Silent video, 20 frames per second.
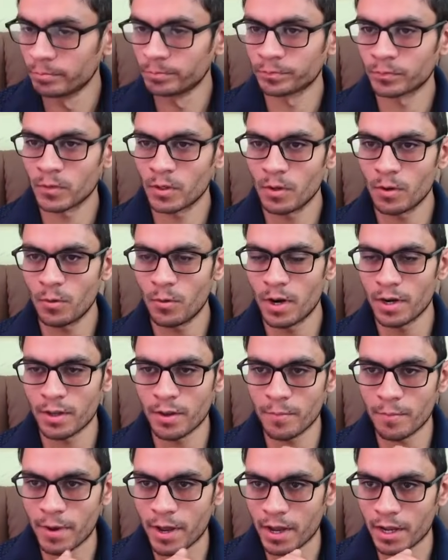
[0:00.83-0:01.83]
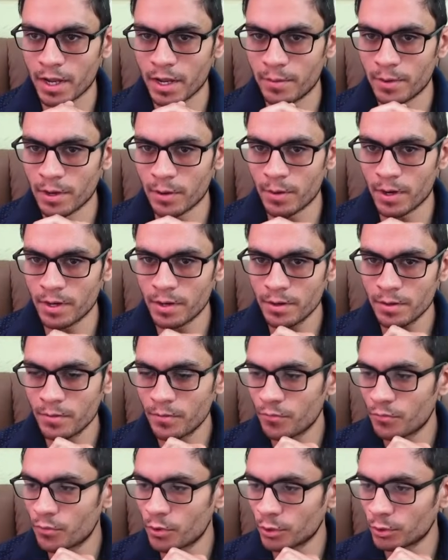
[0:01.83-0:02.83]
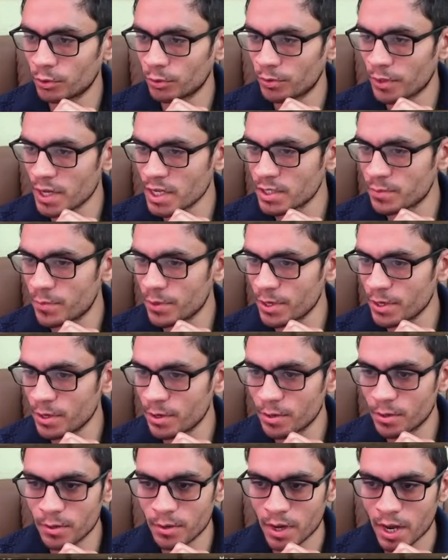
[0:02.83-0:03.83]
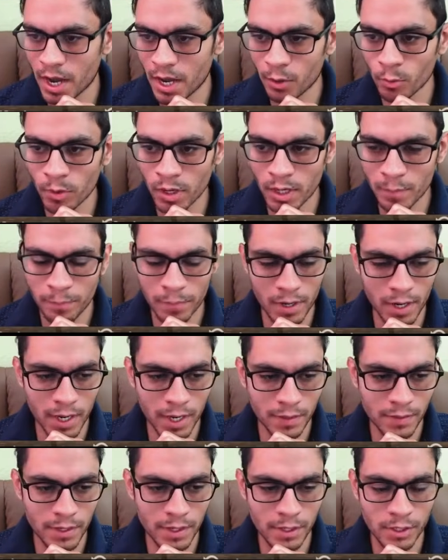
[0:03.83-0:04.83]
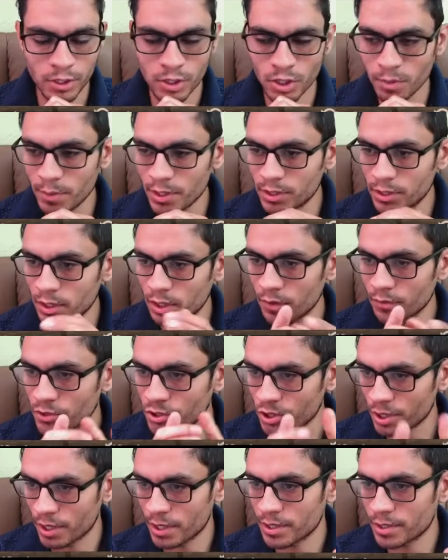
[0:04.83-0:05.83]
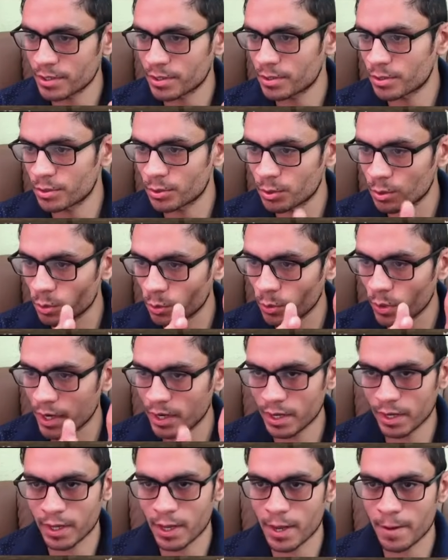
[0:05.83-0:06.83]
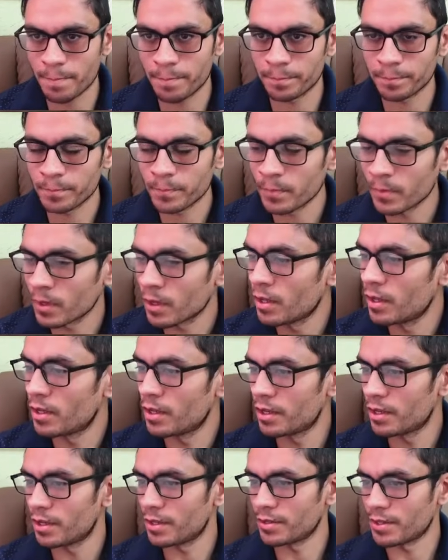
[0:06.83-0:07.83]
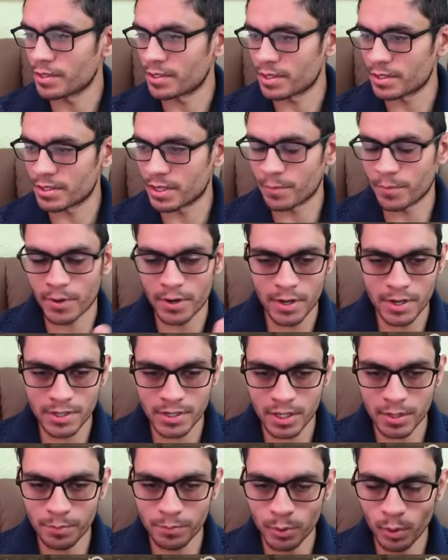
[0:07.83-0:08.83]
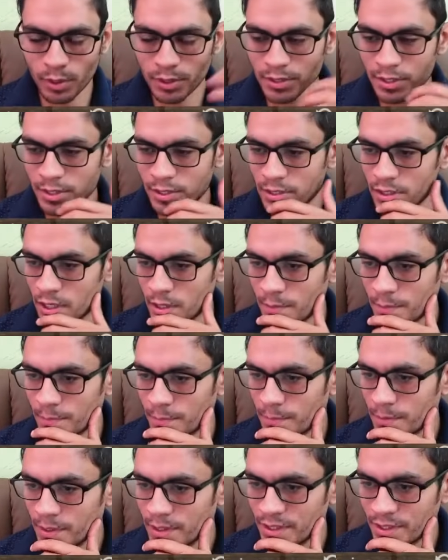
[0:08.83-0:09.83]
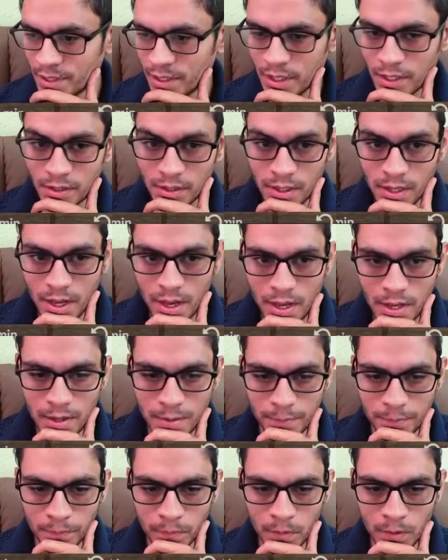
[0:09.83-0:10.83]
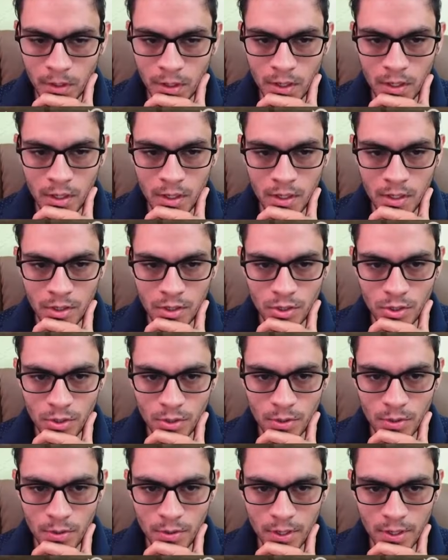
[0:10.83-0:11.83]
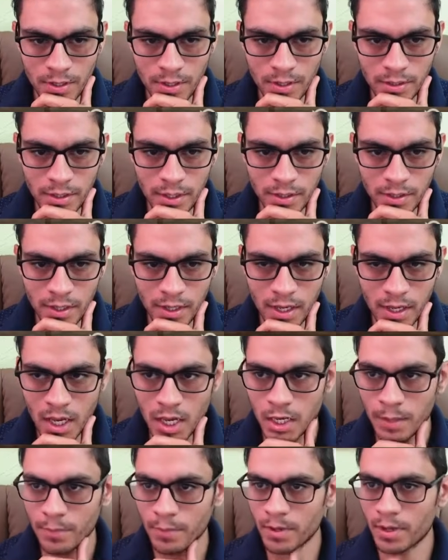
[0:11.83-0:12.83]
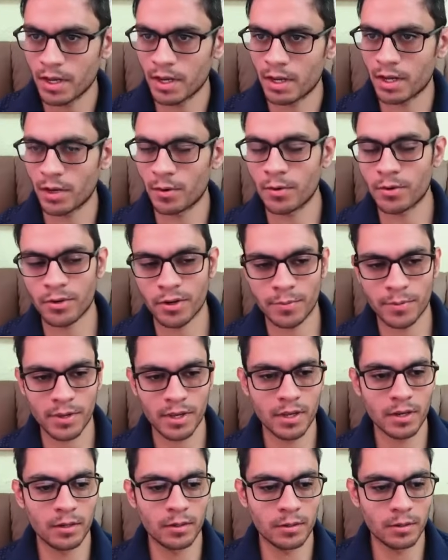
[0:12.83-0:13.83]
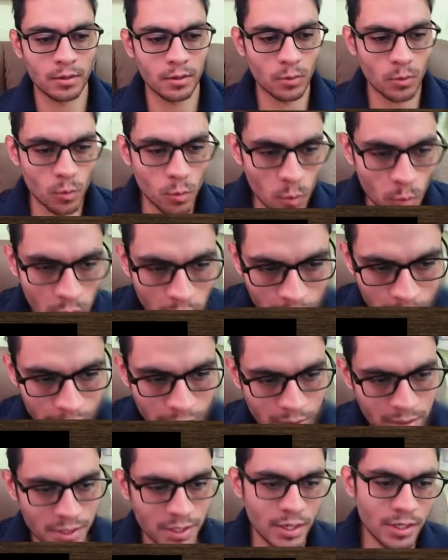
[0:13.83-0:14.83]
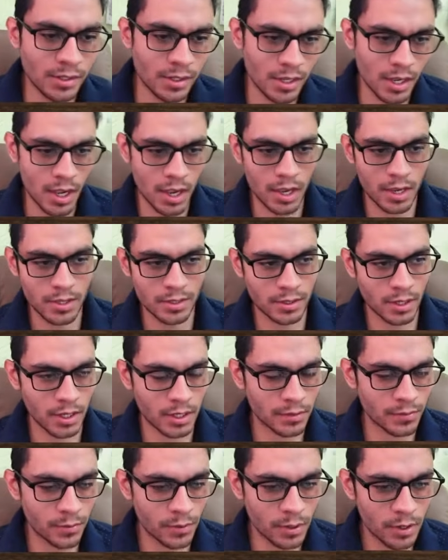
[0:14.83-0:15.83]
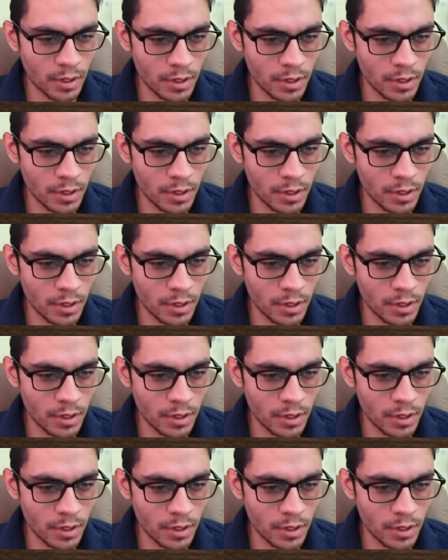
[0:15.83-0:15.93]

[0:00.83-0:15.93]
Welcome back, everyone. For today's video, I will apply the geometry of chess to win a game. This is a very simple system, CTA. So let's start the game and I will reveal what CTA stands for.